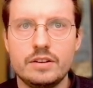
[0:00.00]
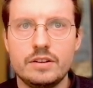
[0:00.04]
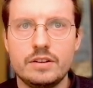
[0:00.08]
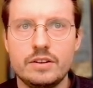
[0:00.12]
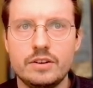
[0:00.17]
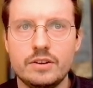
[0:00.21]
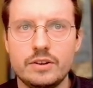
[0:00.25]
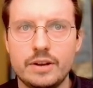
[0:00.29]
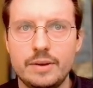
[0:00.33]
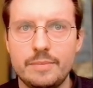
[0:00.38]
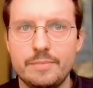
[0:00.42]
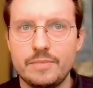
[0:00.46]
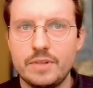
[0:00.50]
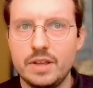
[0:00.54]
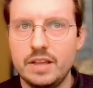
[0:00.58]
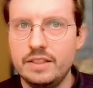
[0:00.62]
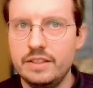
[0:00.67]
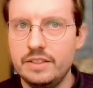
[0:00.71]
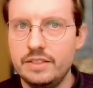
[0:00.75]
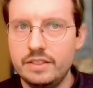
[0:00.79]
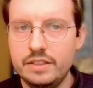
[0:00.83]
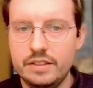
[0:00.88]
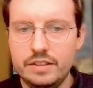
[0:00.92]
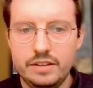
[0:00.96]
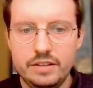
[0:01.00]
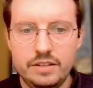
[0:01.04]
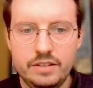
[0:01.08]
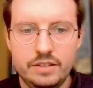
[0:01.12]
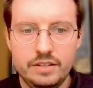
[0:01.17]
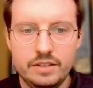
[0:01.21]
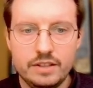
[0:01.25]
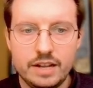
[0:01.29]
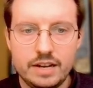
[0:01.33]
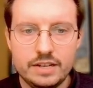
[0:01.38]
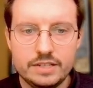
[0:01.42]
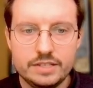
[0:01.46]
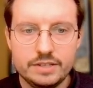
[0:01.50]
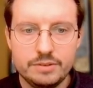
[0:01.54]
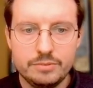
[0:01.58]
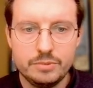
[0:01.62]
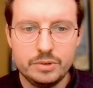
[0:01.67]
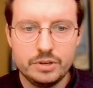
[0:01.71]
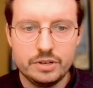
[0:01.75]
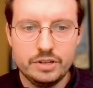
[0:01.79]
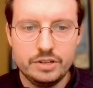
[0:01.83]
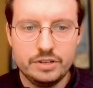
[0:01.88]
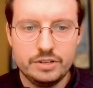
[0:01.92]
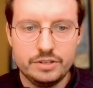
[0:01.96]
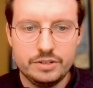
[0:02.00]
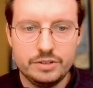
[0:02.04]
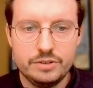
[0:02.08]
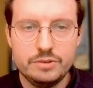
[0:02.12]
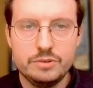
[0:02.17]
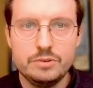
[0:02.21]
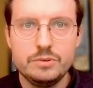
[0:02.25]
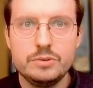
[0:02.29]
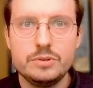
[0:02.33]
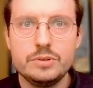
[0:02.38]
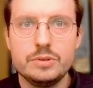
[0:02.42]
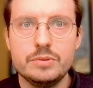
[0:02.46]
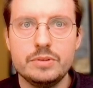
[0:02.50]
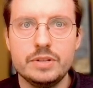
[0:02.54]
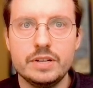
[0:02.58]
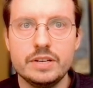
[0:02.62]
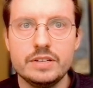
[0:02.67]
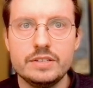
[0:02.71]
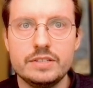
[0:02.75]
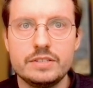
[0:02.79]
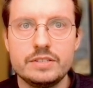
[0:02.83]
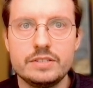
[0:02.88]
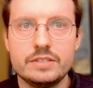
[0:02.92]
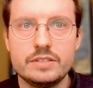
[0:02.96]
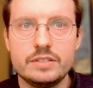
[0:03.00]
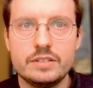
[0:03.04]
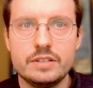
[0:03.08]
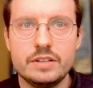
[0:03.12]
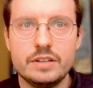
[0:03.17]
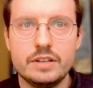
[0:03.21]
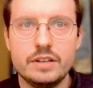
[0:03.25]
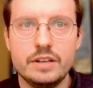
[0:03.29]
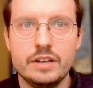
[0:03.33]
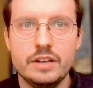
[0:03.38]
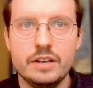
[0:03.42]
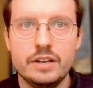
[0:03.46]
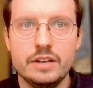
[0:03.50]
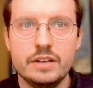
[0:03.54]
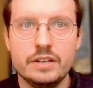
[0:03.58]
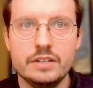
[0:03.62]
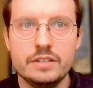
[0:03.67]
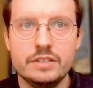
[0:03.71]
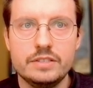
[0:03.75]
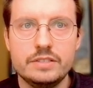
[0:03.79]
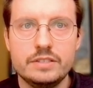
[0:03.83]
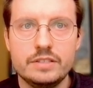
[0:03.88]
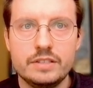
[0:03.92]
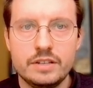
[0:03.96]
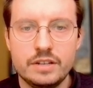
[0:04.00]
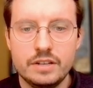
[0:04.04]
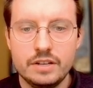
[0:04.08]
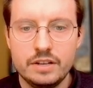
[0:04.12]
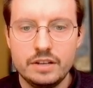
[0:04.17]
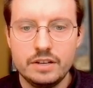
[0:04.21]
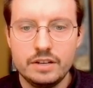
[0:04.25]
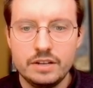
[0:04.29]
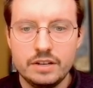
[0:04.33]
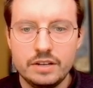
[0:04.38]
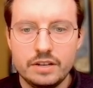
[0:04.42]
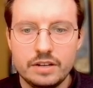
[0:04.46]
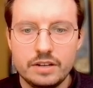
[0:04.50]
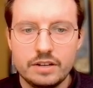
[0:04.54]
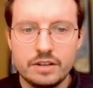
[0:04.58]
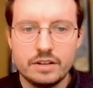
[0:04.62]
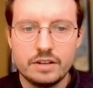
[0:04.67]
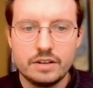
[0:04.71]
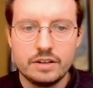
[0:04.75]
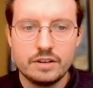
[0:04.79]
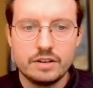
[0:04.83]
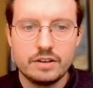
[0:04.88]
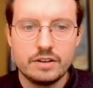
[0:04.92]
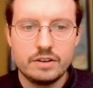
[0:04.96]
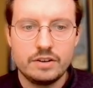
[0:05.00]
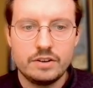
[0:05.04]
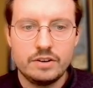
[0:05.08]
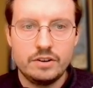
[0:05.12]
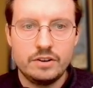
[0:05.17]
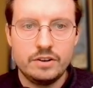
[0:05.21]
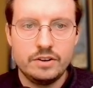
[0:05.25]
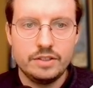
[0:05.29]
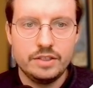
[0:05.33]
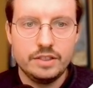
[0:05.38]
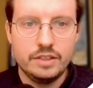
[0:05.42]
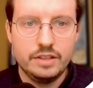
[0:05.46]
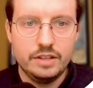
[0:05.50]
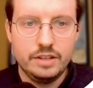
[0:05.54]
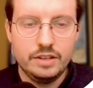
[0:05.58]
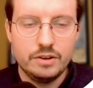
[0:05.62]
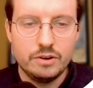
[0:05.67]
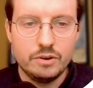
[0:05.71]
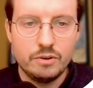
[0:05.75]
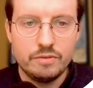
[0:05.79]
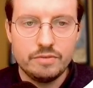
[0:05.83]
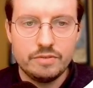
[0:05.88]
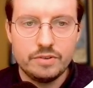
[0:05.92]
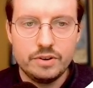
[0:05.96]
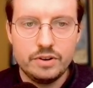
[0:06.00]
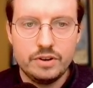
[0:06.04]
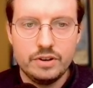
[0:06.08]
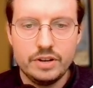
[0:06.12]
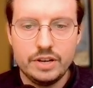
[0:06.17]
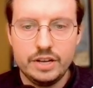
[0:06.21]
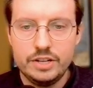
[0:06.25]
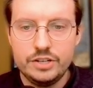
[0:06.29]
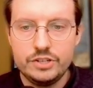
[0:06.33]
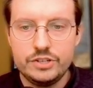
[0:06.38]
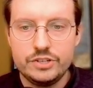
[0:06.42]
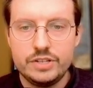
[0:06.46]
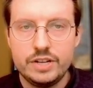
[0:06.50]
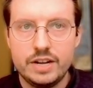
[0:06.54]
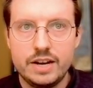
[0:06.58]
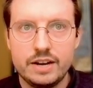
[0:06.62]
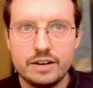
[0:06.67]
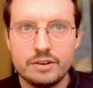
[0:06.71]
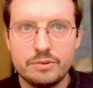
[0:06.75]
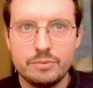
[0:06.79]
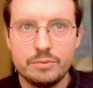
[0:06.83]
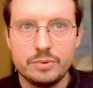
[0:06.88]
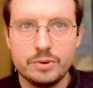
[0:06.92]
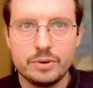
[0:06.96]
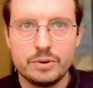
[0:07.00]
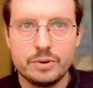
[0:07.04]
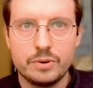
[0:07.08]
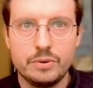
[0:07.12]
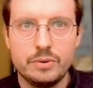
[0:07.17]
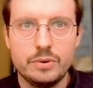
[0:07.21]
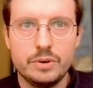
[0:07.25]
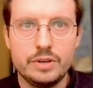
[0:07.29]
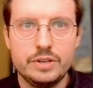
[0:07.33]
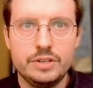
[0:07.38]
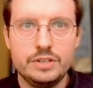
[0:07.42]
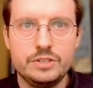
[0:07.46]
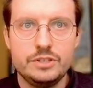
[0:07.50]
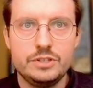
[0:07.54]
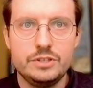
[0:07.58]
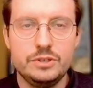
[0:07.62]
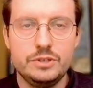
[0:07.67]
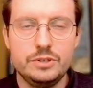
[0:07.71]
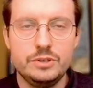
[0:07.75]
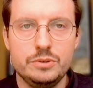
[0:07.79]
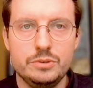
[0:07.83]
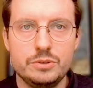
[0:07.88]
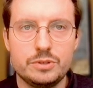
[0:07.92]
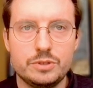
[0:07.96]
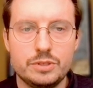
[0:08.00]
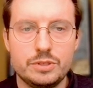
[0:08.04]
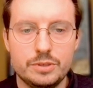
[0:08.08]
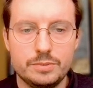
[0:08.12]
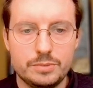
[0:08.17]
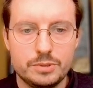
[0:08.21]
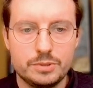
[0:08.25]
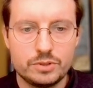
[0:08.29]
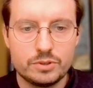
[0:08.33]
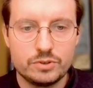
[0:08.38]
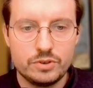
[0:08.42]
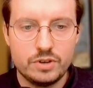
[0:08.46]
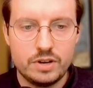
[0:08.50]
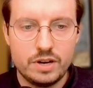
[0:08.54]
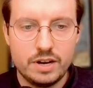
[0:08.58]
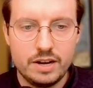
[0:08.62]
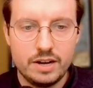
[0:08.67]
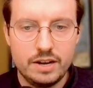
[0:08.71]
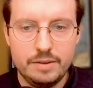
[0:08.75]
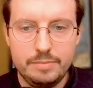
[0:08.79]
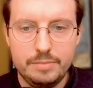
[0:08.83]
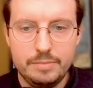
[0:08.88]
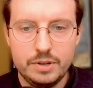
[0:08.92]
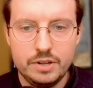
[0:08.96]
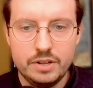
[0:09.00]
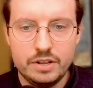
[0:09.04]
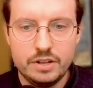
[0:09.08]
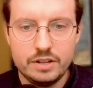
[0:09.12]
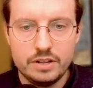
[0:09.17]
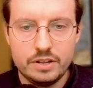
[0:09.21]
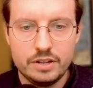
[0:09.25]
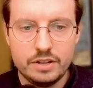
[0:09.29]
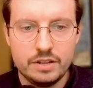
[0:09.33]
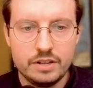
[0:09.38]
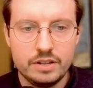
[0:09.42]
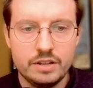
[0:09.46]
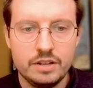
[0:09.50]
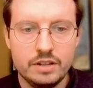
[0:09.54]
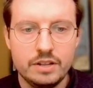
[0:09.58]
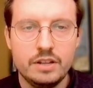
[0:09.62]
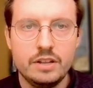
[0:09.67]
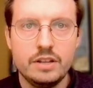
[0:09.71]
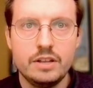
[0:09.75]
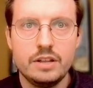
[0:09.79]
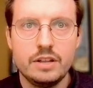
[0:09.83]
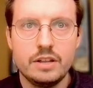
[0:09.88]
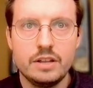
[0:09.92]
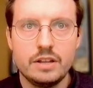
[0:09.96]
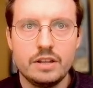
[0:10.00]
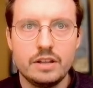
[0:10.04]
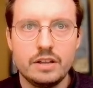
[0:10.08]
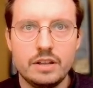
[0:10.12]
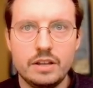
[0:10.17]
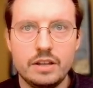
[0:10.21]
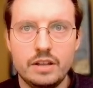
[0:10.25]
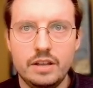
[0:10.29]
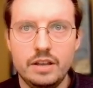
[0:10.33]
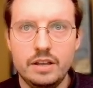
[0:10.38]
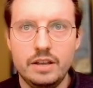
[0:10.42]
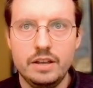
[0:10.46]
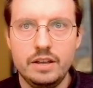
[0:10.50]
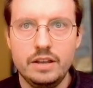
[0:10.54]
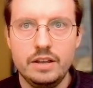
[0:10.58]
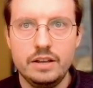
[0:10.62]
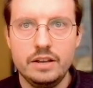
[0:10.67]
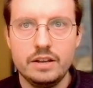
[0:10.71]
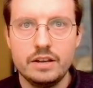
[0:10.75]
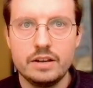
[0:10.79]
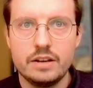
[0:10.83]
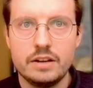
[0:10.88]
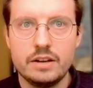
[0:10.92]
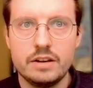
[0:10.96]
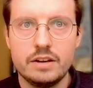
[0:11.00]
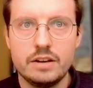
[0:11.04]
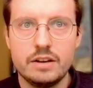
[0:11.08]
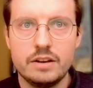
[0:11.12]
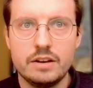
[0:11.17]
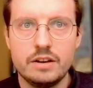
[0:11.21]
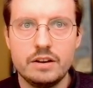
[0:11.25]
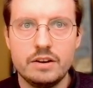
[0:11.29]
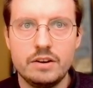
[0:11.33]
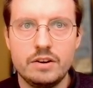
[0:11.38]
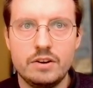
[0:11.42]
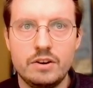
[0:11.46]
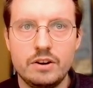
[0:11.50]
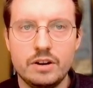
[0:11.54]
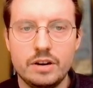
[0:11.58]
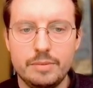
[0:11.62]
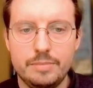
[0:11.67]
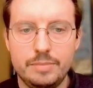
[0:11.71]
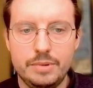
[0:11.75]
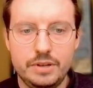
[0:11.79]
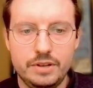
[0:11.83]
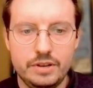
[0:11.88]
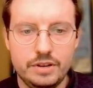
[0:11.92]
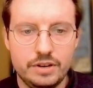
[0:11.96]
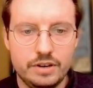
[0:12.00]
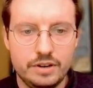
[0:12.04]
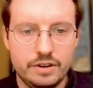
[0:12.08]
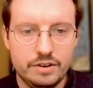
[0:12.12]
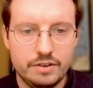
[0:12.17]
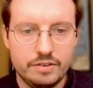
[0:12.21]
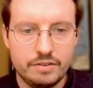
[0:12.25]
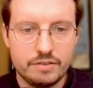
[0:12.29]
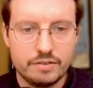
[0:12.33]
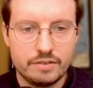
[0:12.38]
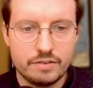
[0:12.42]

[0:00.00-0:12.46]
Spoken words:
Okay, and then the last thing we're going to do to this is on the overall H stack, we're going to subscribe on appear.